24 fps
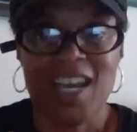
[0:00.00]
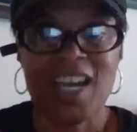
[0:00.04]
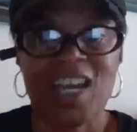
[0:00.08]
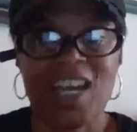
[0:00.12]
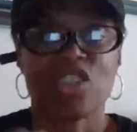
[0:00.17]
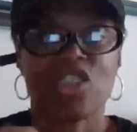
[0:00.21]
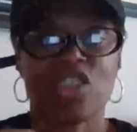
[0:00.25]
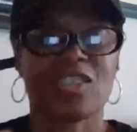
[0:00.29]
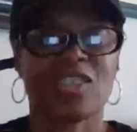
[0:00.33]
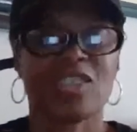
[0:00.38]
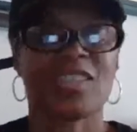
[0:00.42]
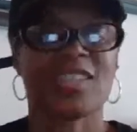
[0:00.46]

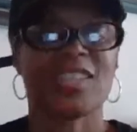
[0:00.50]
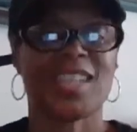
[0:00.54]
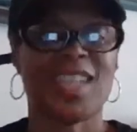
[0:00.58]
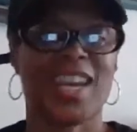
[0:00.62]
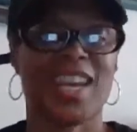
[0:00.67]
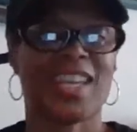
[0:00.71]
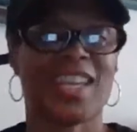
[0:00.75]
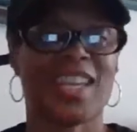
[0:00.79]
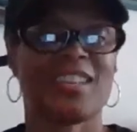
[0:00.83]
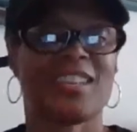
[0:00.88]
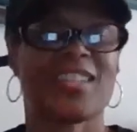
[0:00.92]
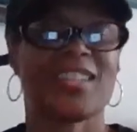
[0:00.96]
She's
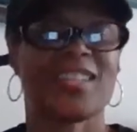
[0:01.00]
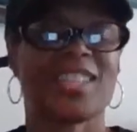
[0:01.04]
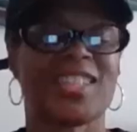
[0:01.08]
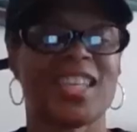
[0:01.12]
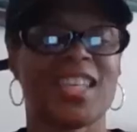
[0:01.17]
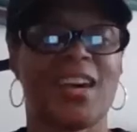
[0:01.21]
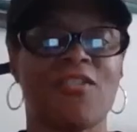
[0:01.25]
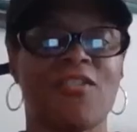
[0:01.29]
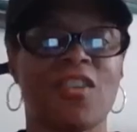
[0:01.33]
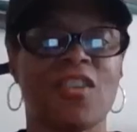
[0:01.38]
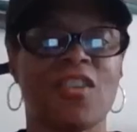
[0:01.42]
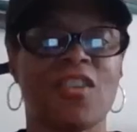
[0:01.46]
taking
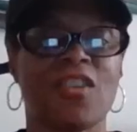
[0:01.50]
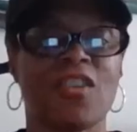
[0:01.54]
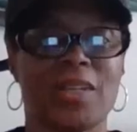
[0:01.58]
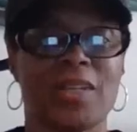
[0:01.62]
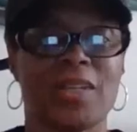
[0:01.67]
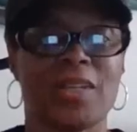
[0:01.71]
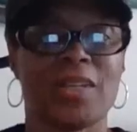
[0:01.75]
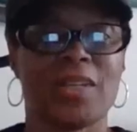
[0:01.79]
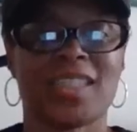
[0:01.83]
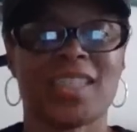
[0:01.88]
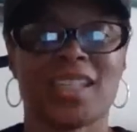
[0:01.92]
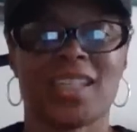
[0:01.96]
7
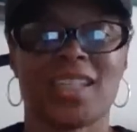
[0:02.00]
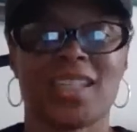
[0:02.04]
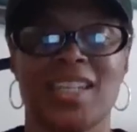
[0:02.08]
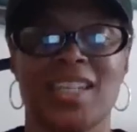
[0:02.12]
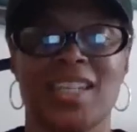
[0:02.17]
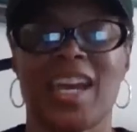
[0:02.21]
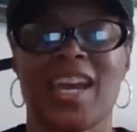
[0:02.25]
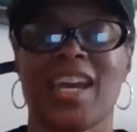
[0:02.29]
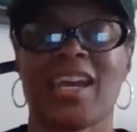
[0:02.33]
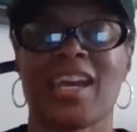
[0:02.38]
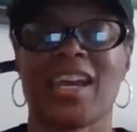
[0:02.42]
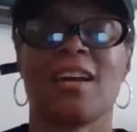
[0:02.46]
minutes a
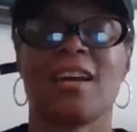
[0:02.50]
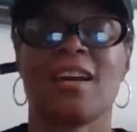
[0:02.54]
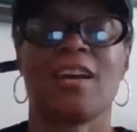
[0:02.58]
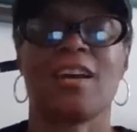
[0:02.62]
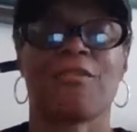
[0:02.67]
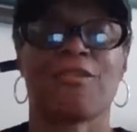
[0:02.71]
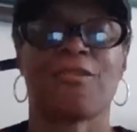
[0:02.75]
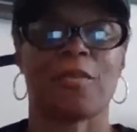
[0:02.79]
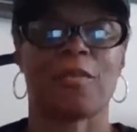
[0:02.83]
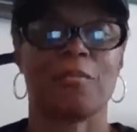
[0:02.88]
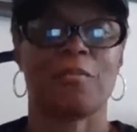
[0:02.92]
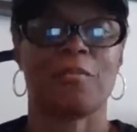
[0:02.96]
day
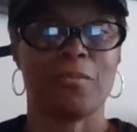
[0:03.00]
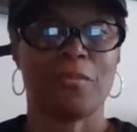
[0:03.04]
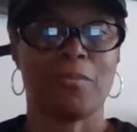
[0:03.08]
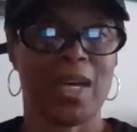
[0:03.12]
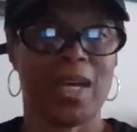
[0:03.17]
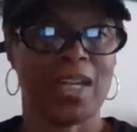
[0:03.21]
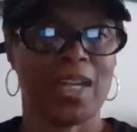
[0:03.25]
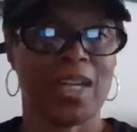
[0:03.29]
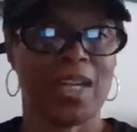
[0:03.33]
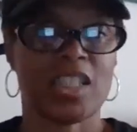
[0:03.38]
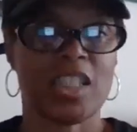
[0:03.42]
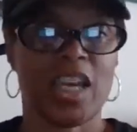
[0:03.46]
for
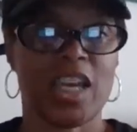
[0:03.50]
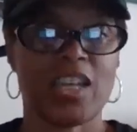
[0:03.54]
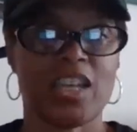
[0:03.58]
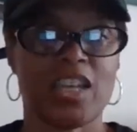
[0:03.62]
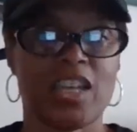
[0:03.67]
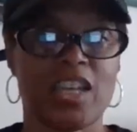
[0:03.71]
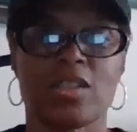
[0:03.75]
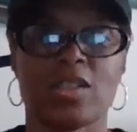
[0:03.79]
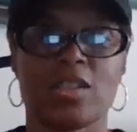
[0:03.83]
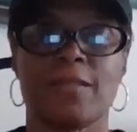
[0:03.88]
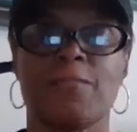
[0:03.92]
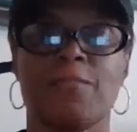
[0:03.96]

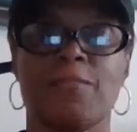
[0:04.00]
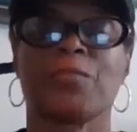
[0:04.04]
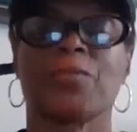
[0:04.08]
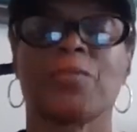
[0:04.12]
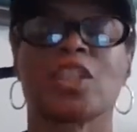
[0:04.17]
meditation.